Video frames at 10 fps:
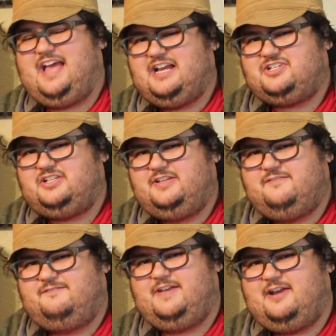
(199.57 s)
Actually,
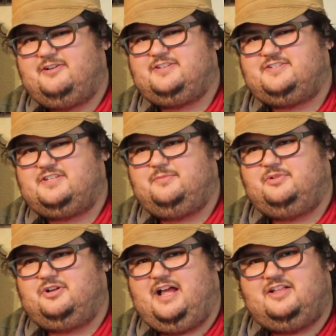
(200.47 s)
very
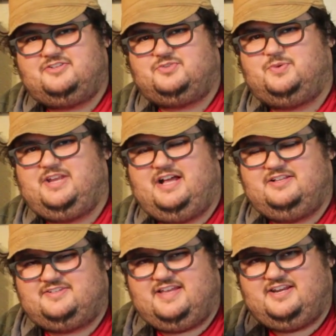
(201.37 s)
similar. Alice Sweet
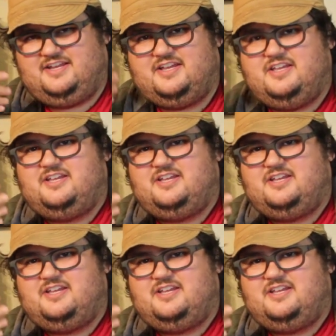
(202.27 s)
Alice had a